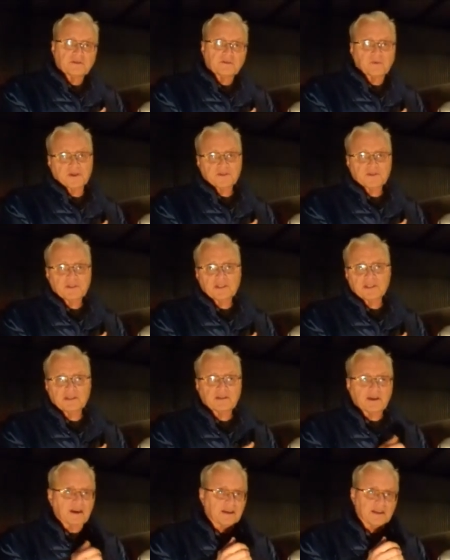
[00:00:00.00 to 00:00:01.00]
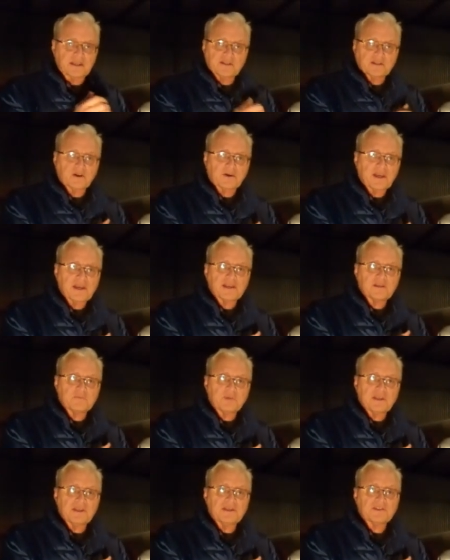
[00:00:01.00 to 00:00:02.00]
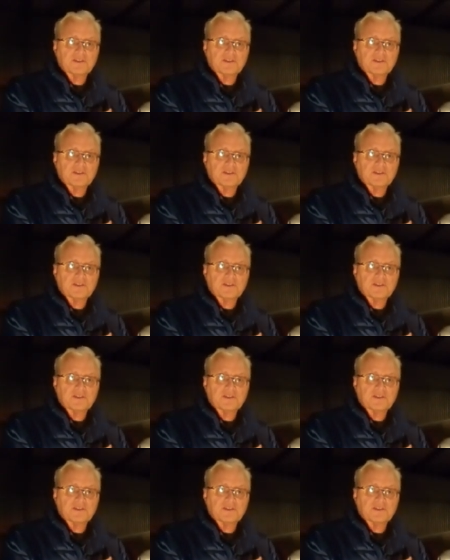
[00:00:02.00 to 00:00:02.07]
once again, I ain't no A&P,